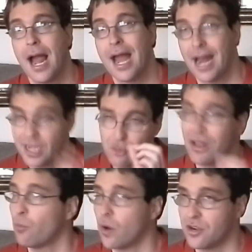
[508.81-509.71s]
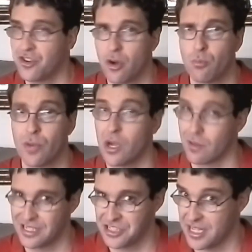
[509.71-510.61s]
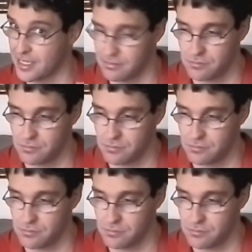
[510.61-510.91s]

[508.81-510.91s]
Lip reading: And I use that term realistic